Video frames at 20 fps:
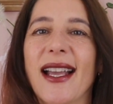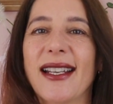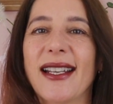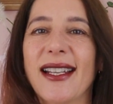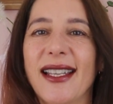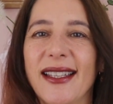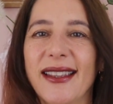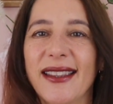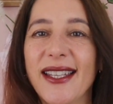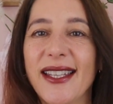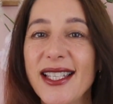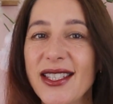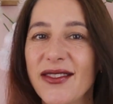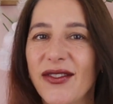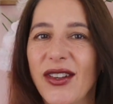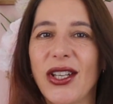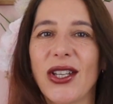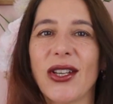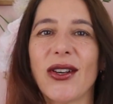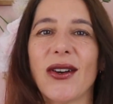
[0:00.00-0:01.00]
and in this
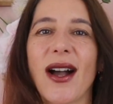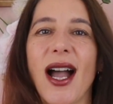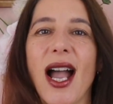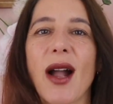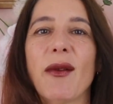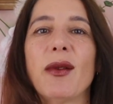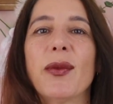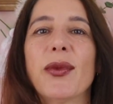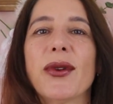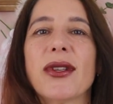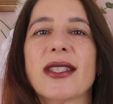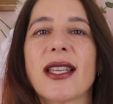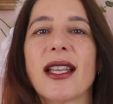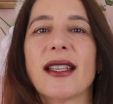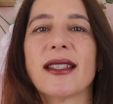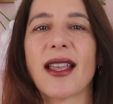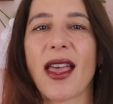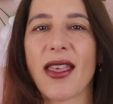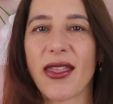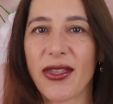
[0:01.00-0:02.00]
video I will
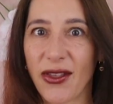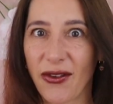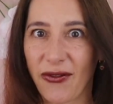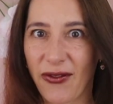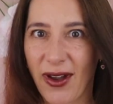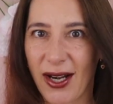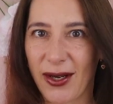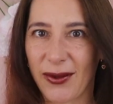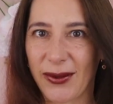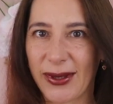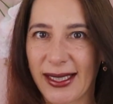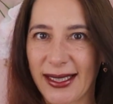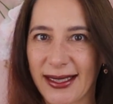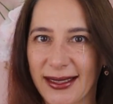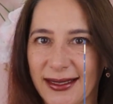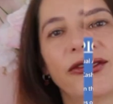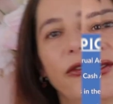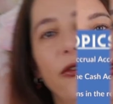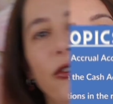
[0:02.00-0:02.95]
present the following: the